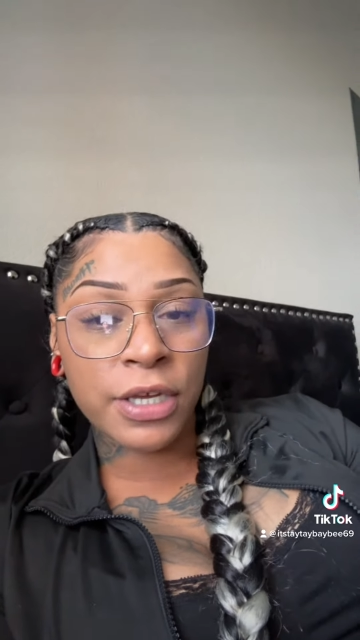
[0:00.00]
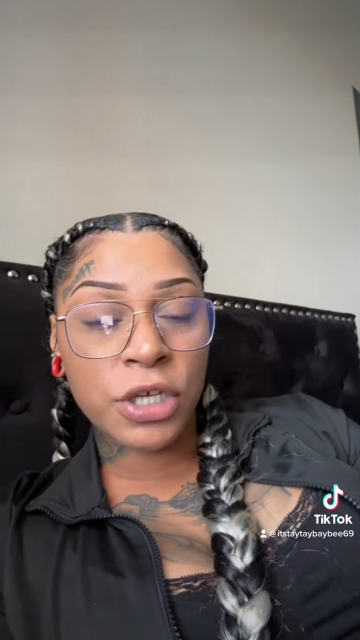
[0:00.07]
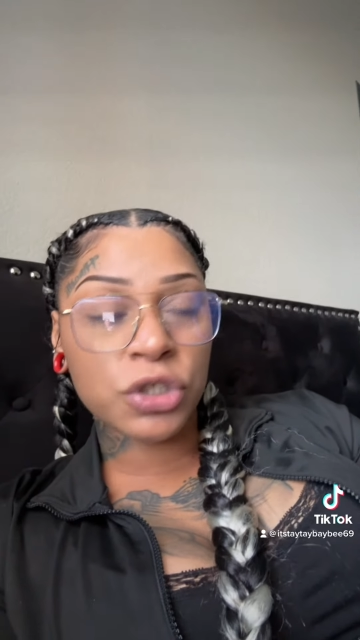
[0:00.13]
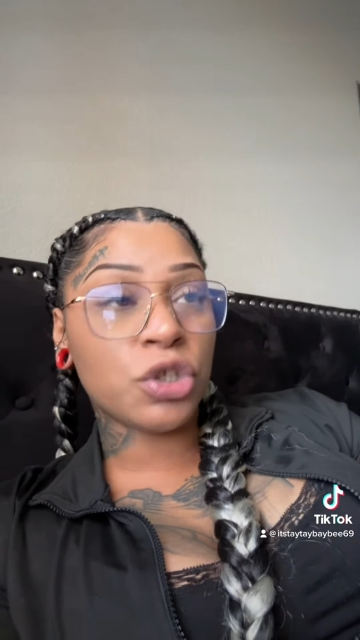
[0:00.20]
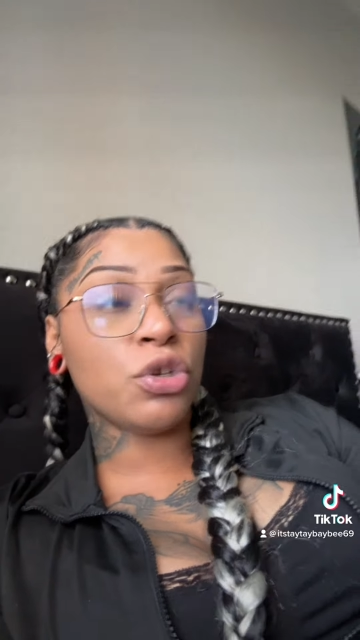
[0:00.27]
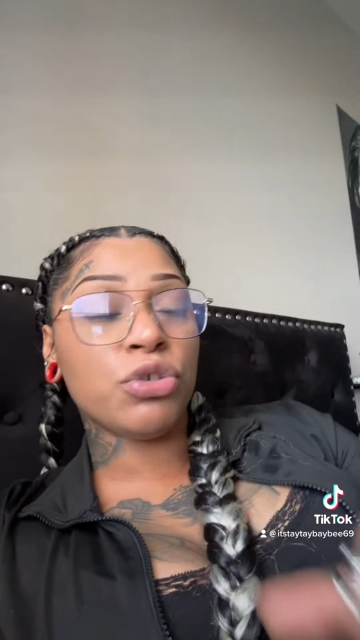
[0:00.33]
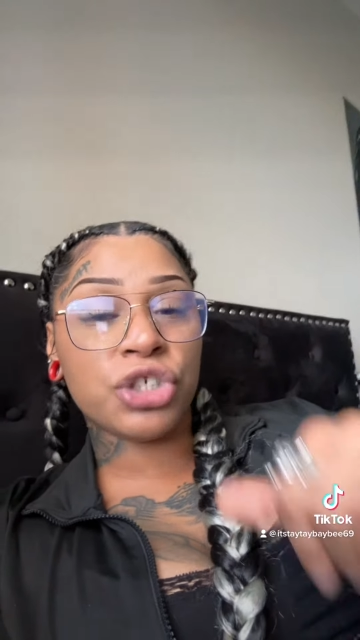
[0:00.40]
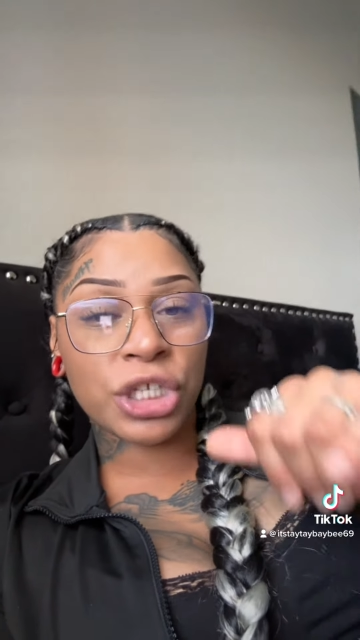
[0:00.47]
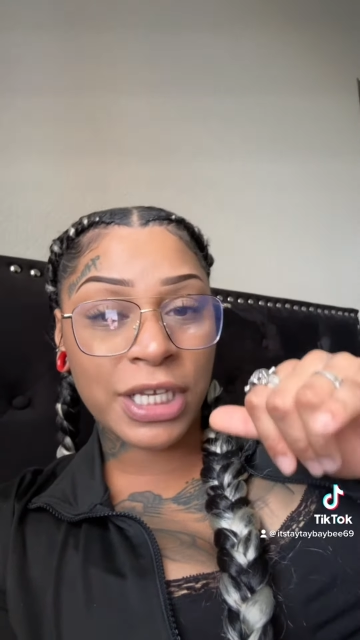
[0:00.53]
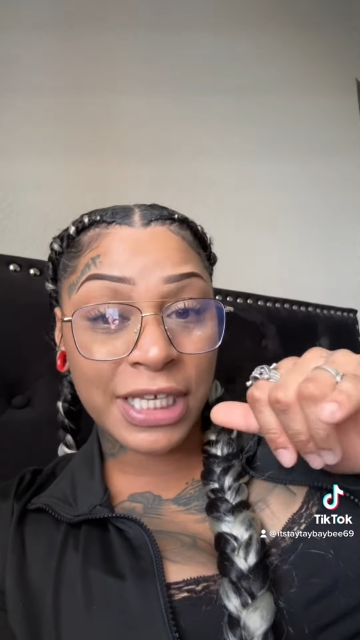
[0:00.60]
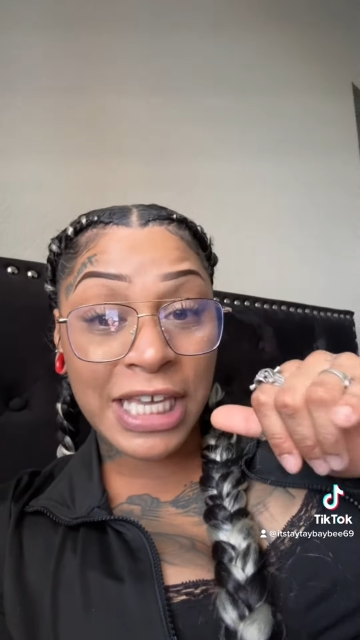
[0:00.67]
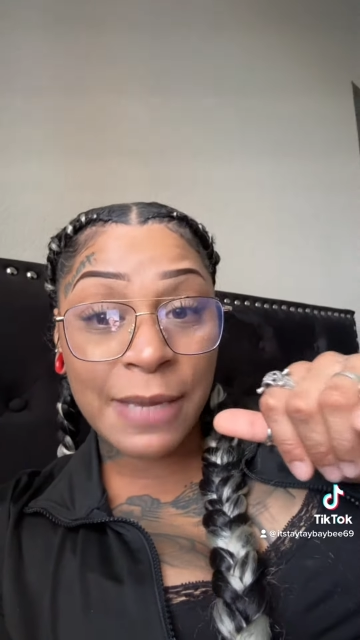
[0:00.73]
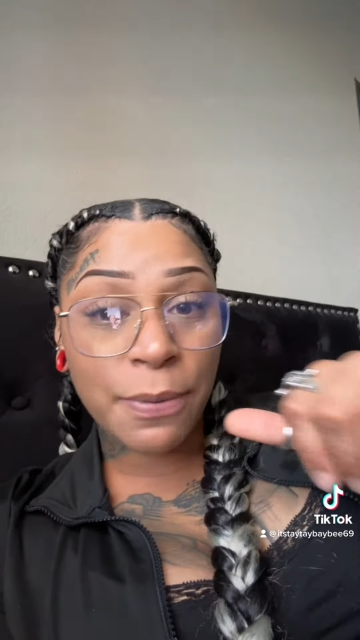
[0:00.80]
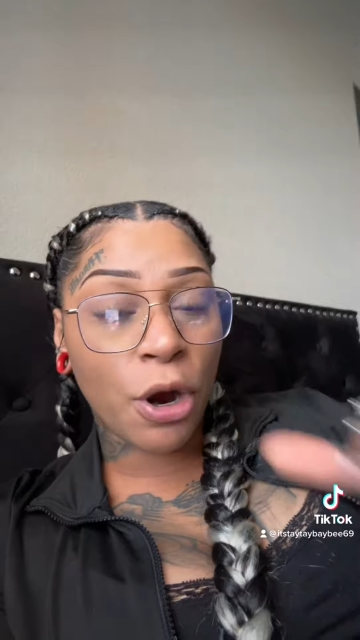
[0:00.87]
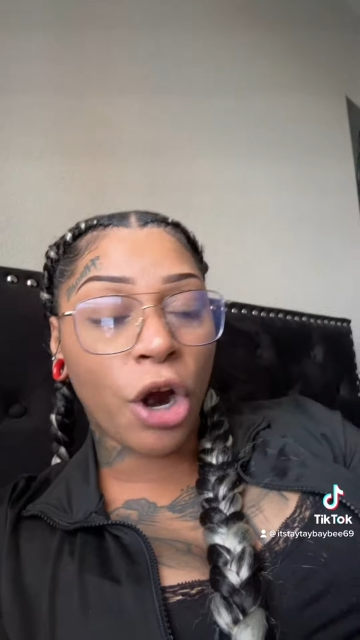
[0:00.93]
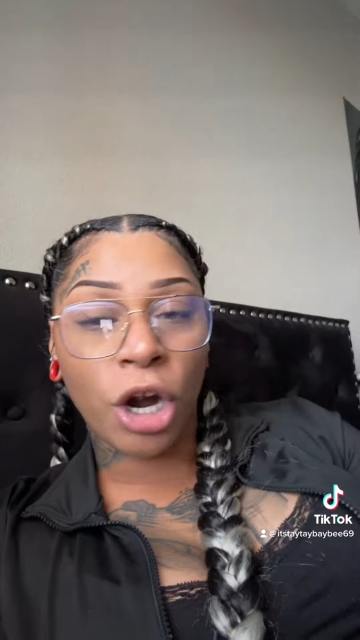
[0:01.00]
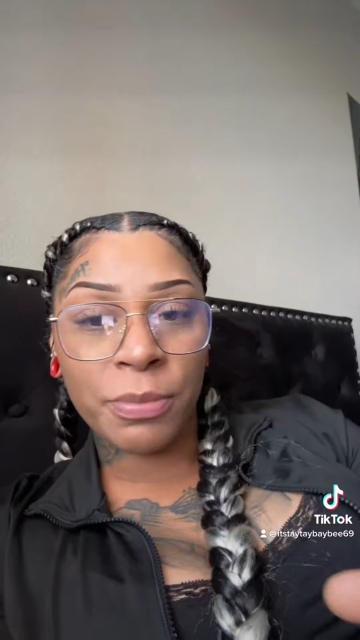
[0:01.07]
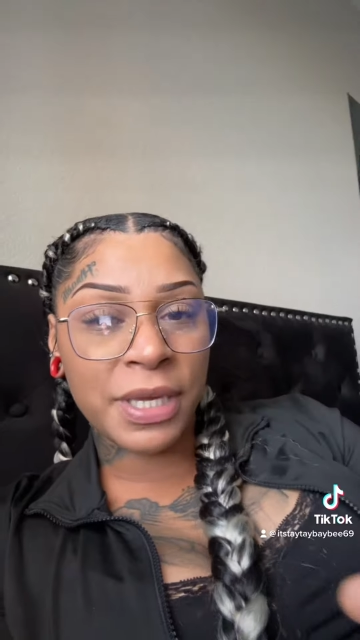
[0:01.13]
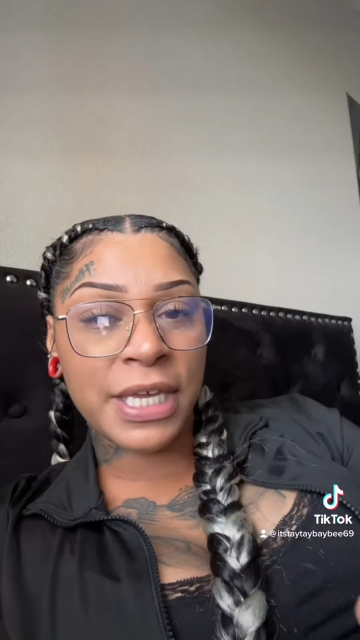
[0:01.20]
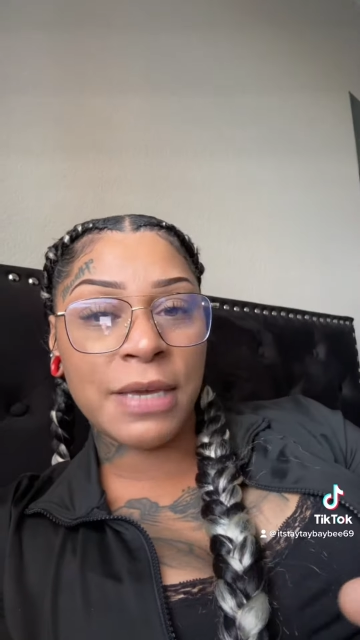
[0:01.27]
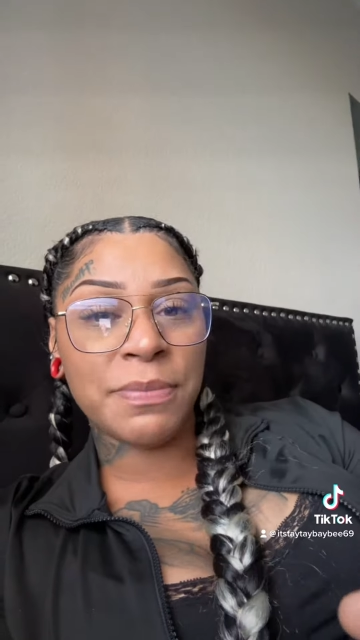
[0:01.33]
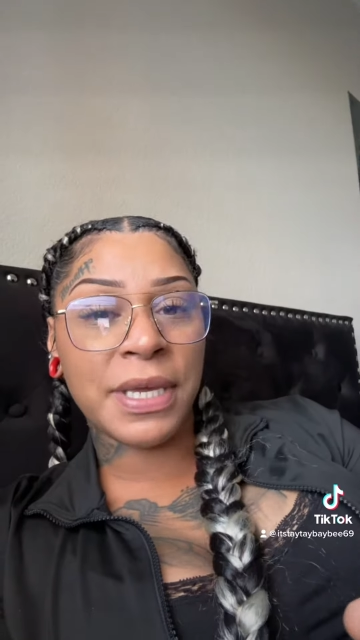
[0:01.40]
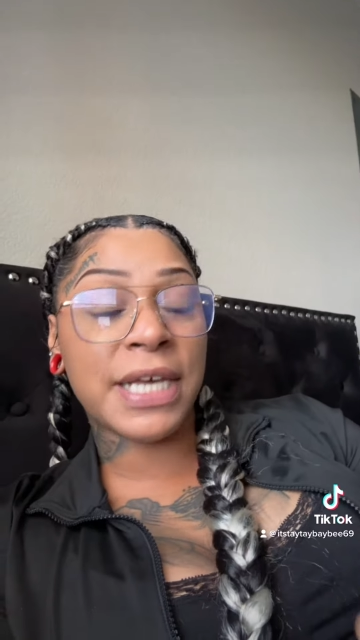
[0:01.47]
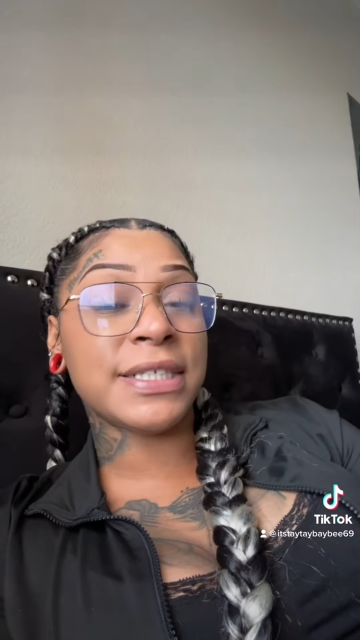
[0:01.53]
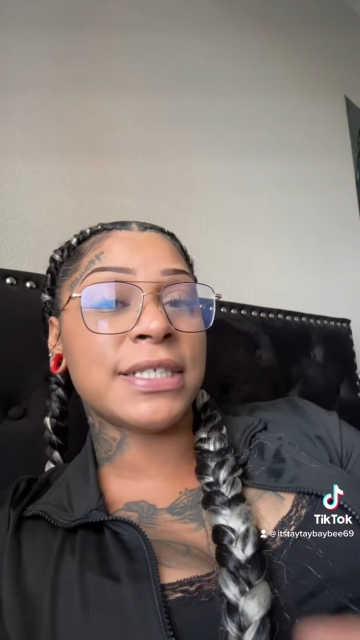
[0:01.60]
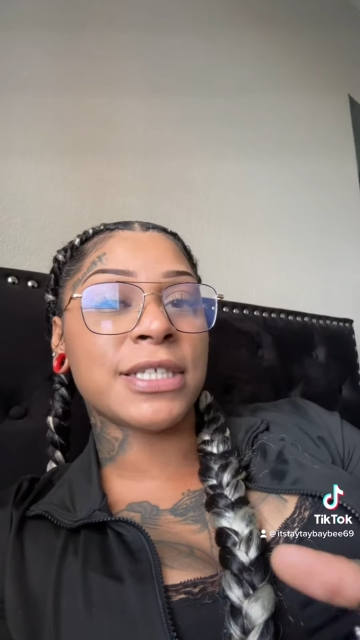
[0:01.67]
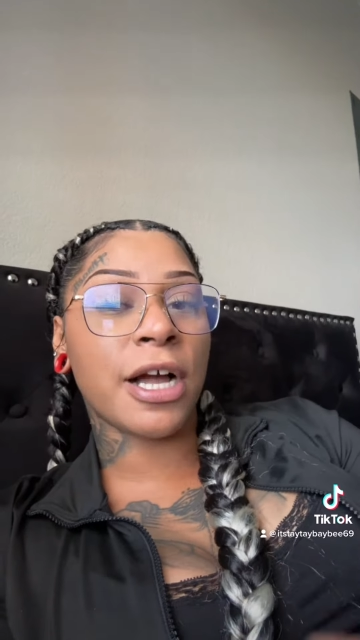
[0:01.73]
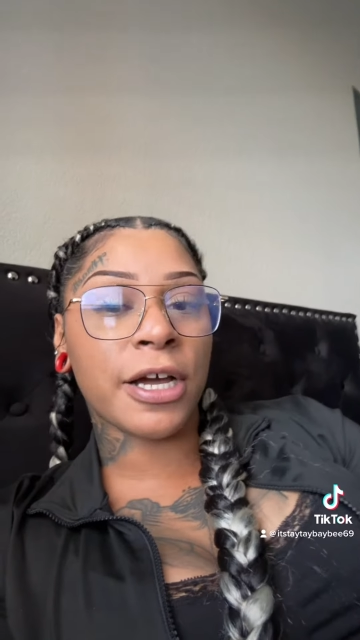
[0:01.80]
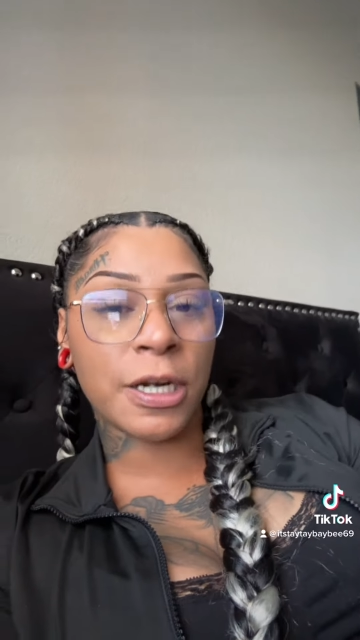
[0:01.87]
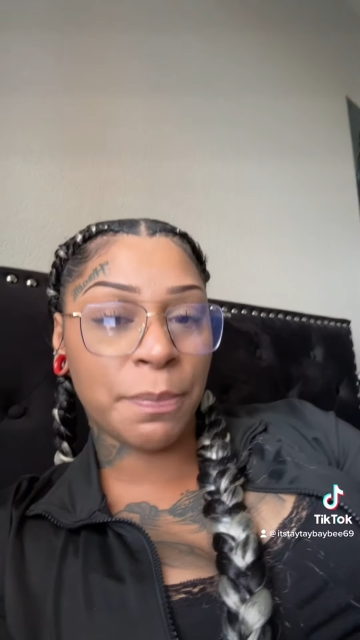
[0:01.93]
So you shouldn't keep harming him because he's
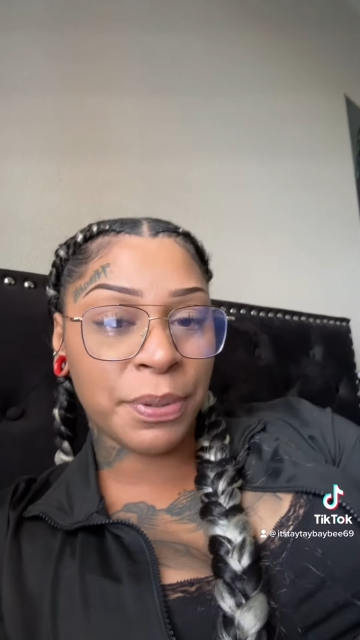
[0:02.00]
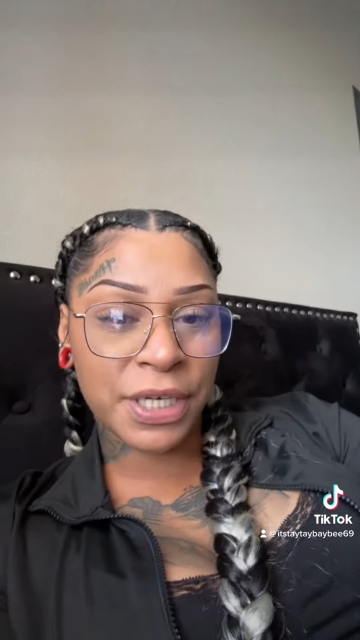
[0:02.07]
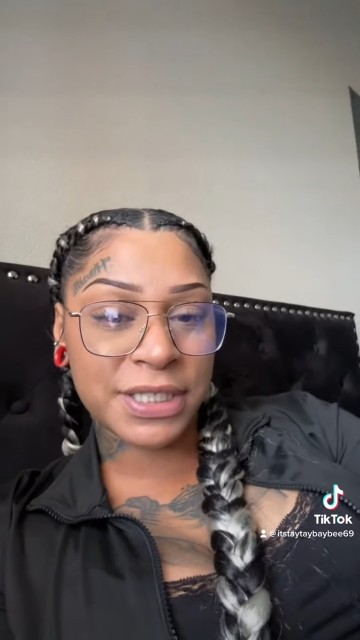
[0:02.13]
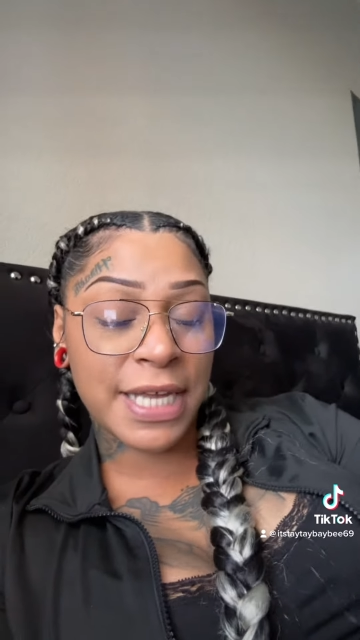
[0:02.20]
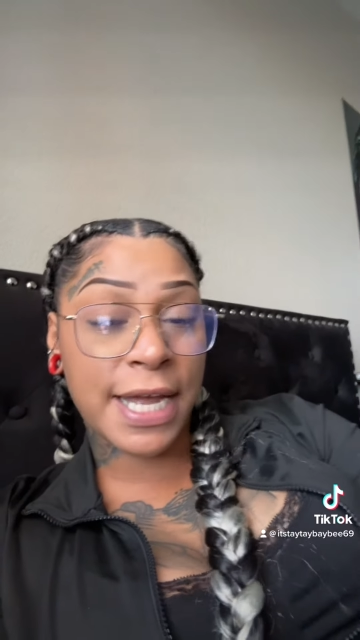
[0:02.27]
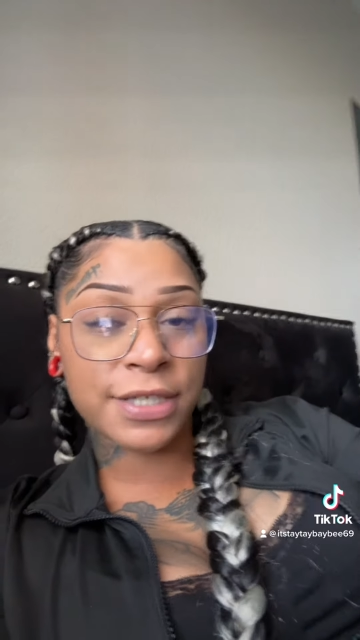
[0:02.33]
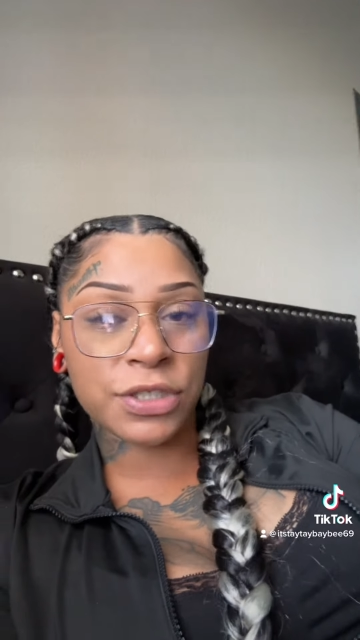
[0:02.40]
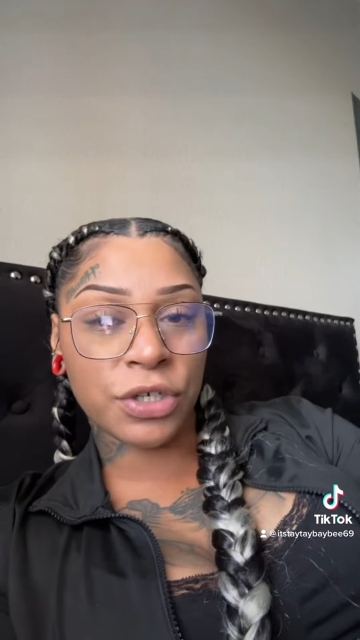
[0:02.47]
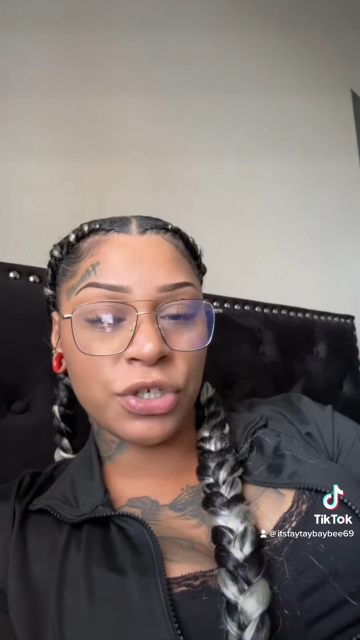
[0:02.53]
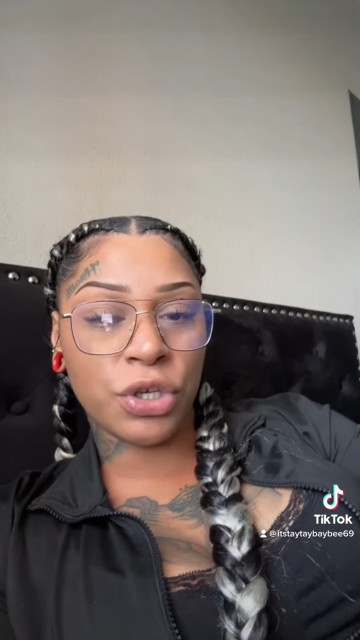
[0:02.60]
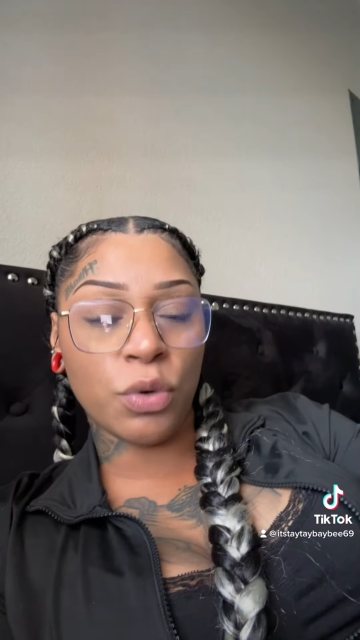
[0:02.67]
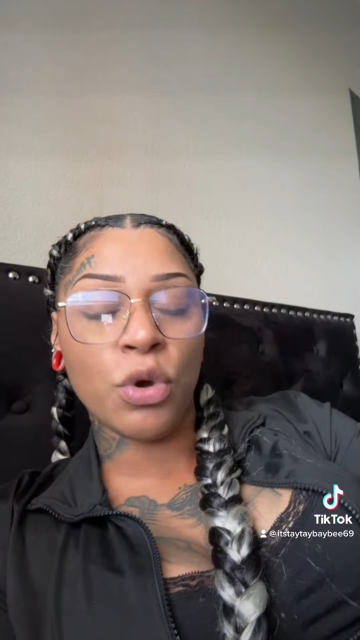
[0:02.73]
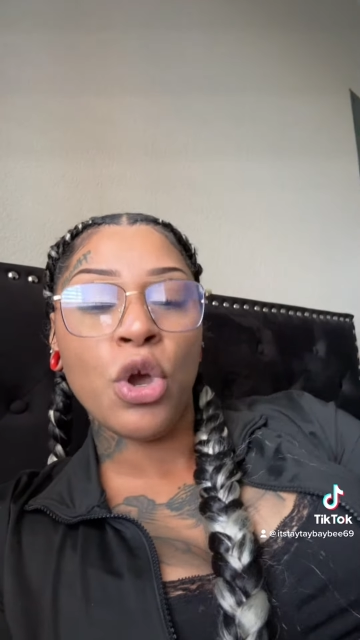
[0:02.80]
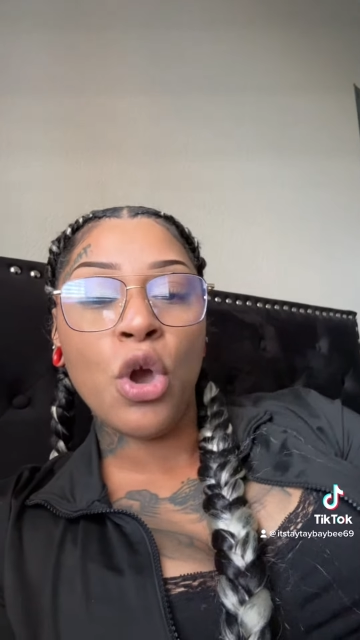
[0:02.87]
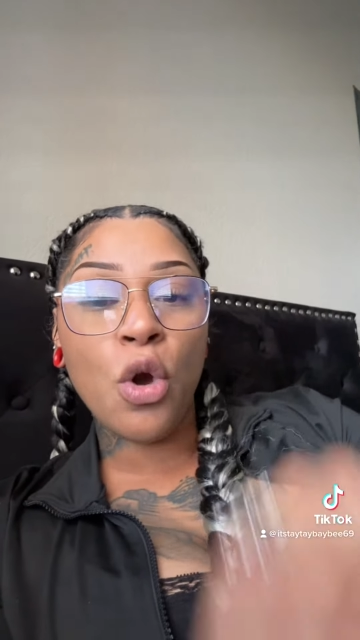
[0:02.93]
not going to put his hands on you.